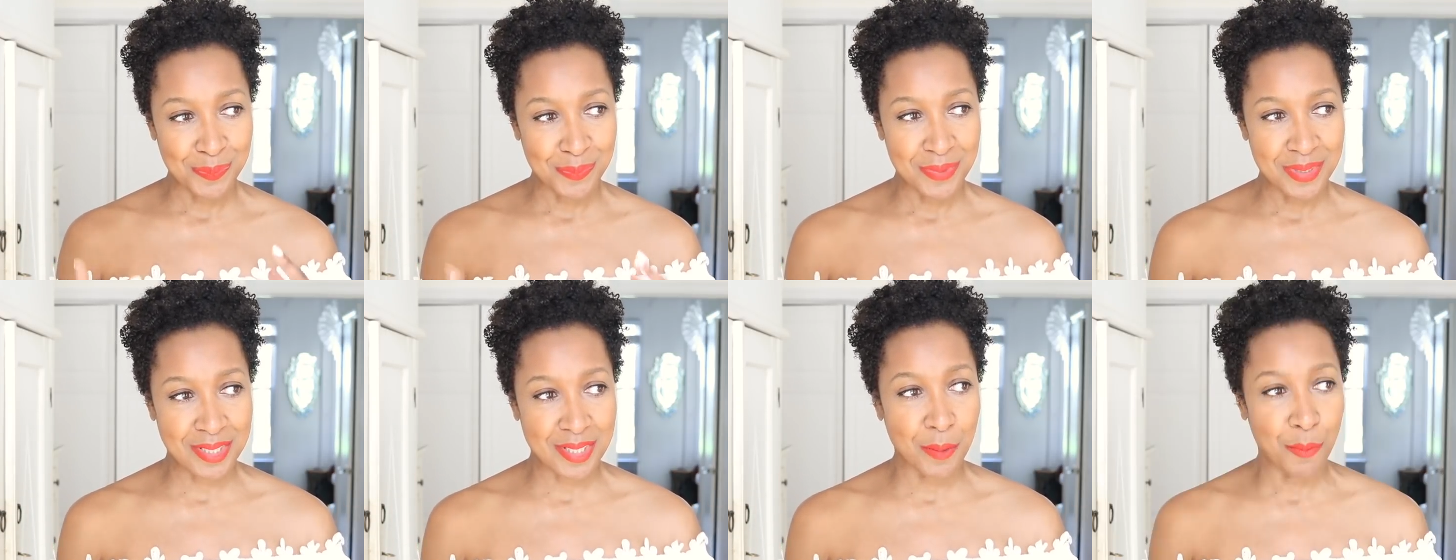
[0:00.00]

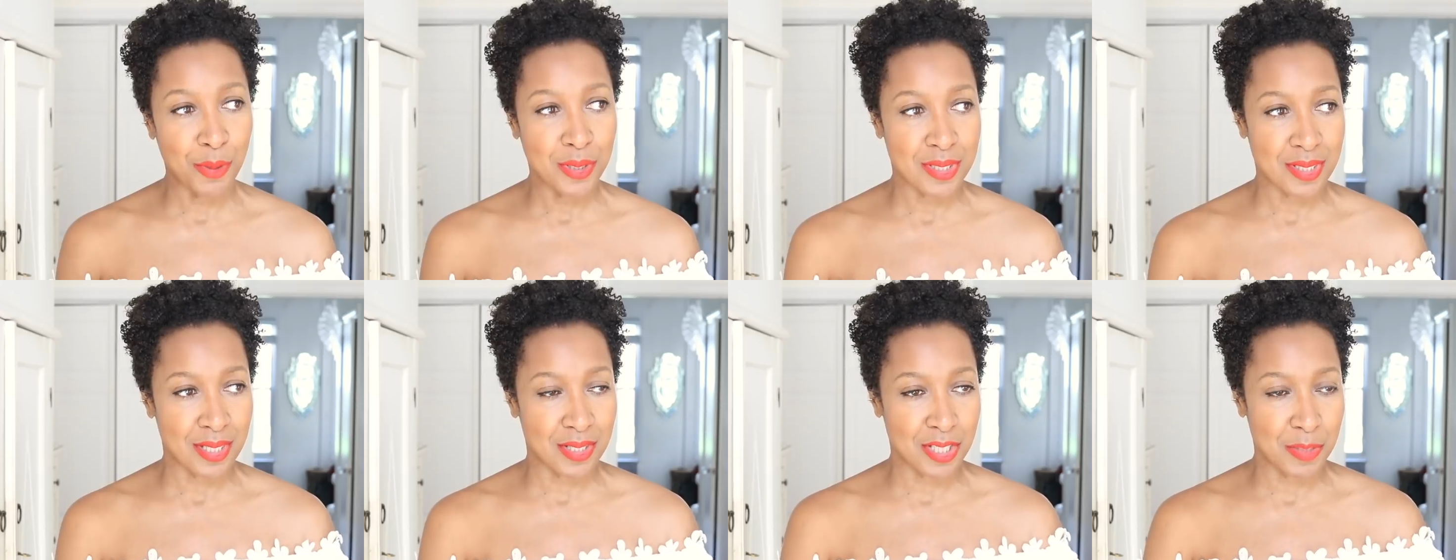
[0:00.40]

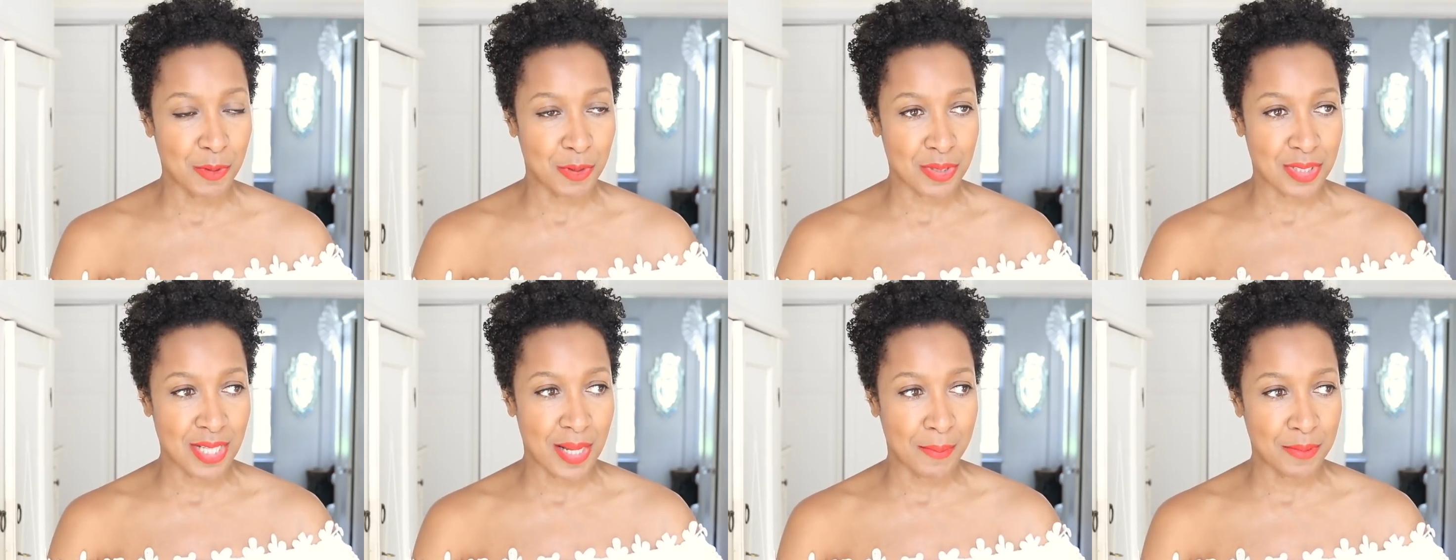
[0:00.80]
someone said to me
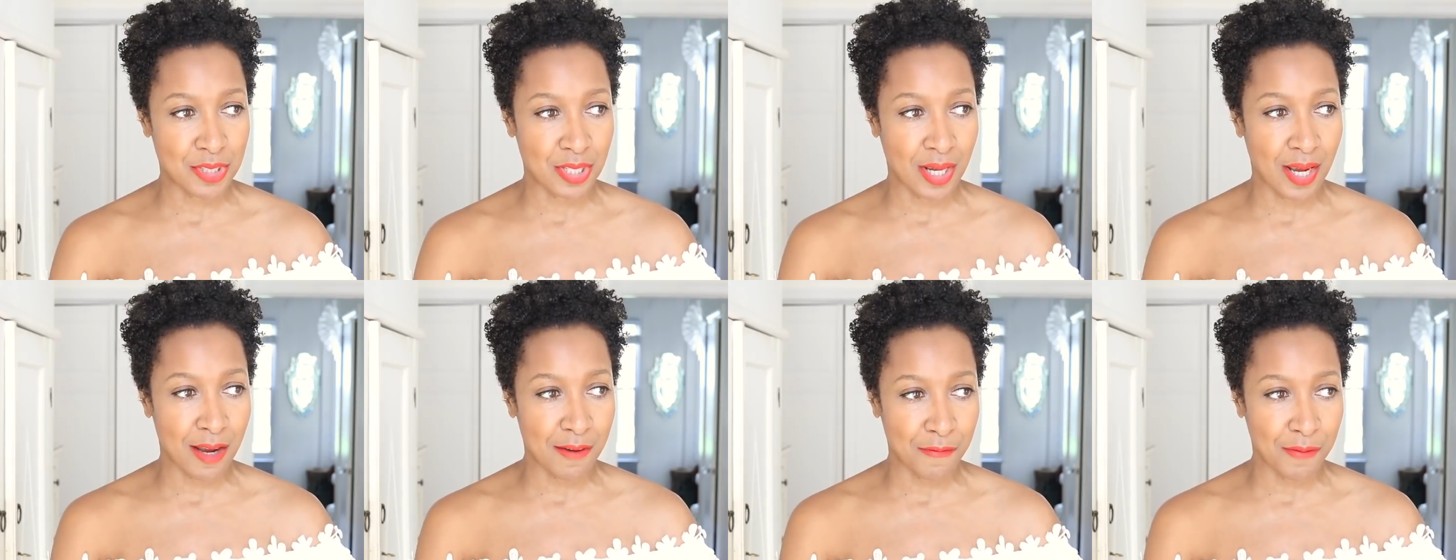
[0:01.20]
on
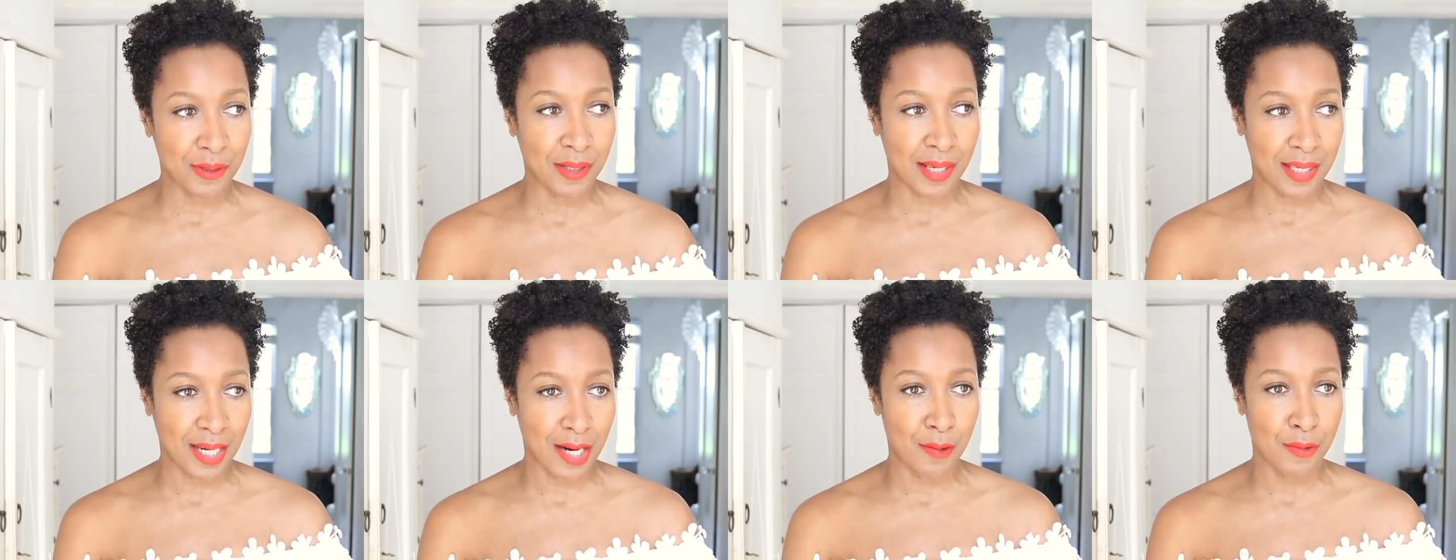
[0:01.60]
Snapchat, I feel
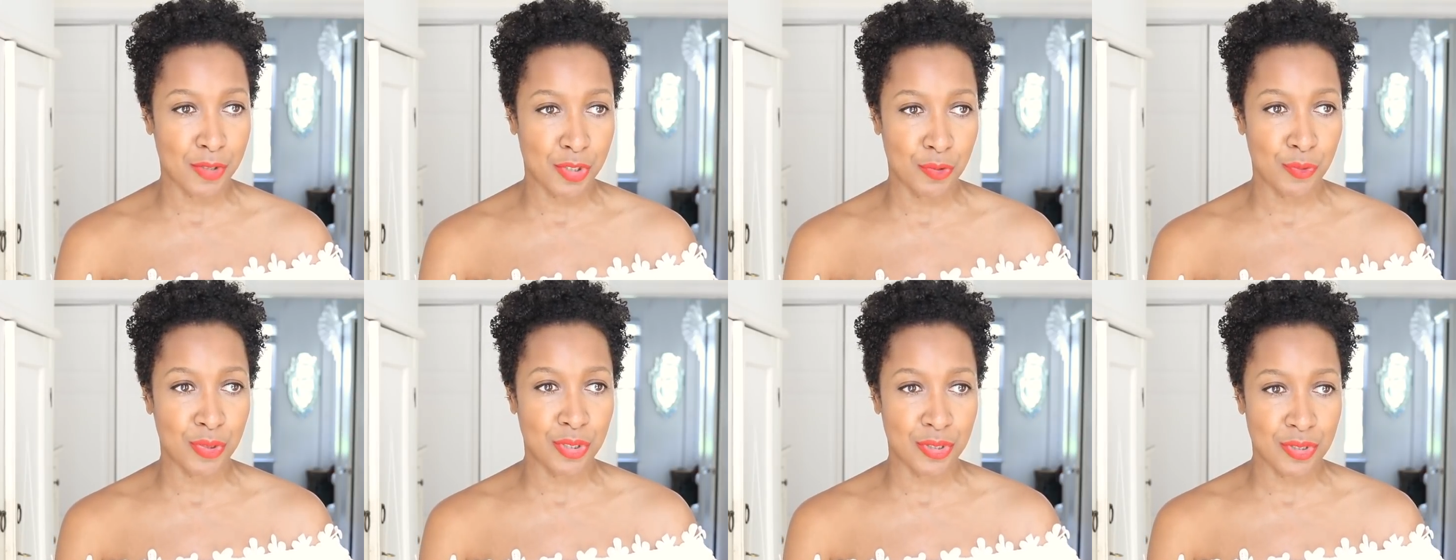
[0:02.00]
like Karen,
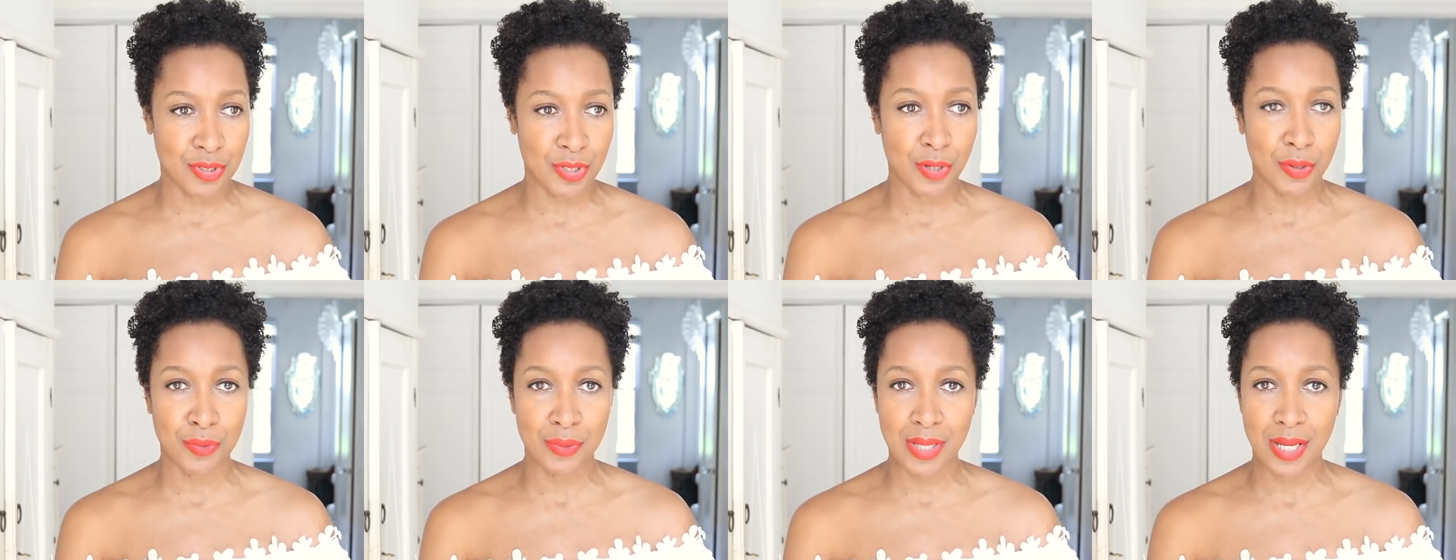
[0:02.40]
you're in your
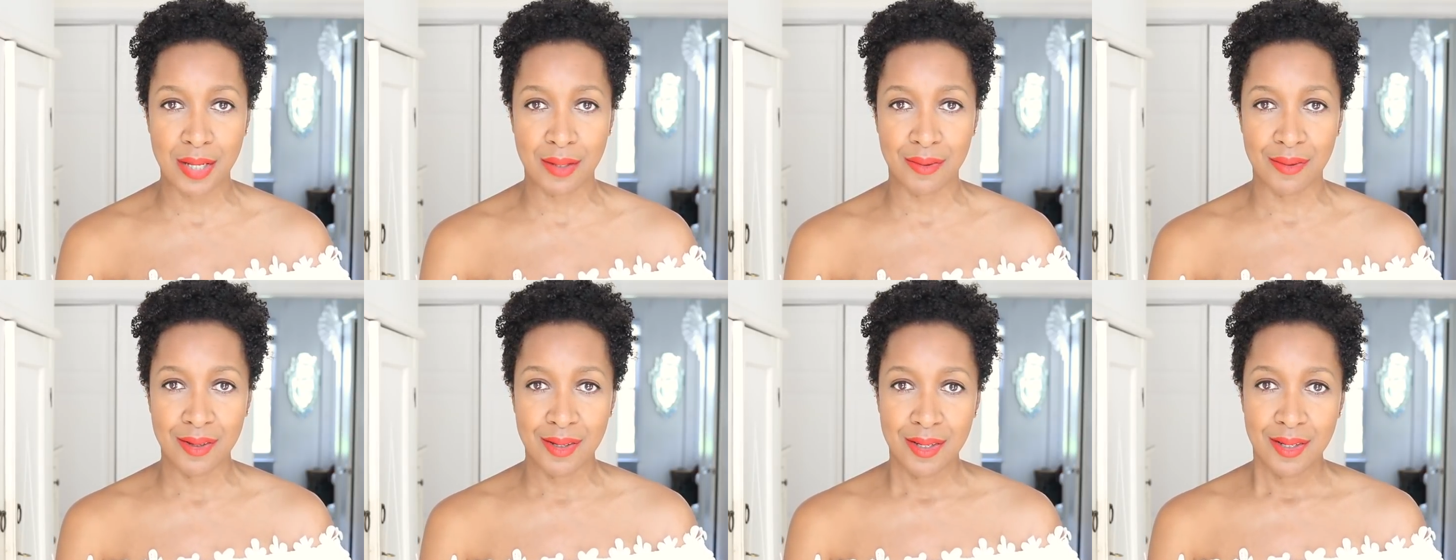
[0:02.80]
zone now.